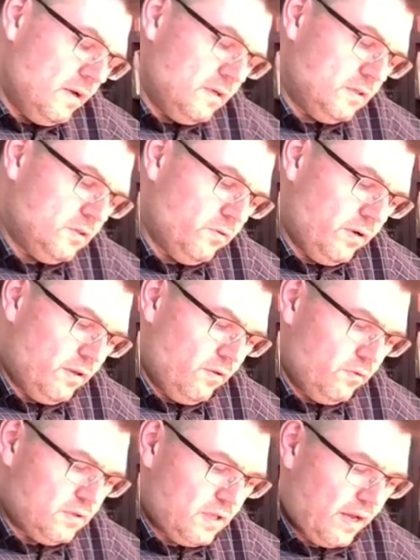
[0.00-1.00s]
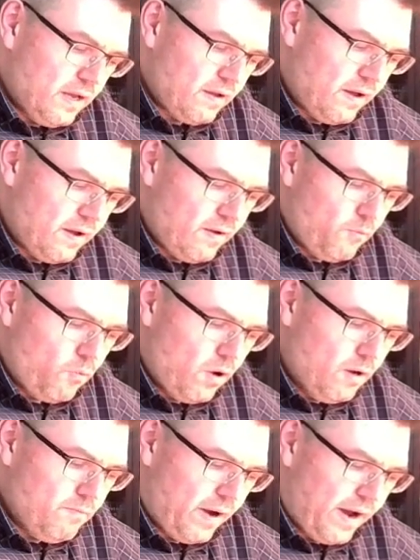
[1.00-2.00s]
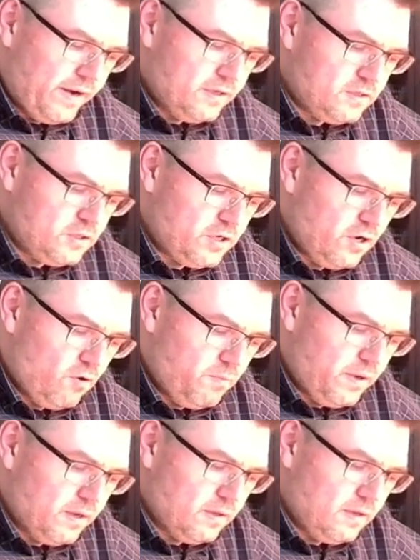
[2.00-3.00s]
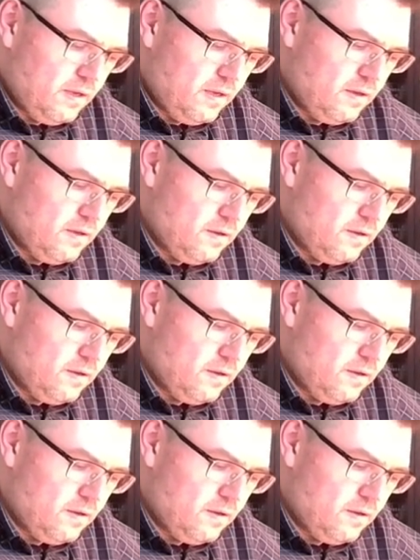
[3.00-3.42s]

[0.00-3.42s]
So it looks like 1 minus j omega t,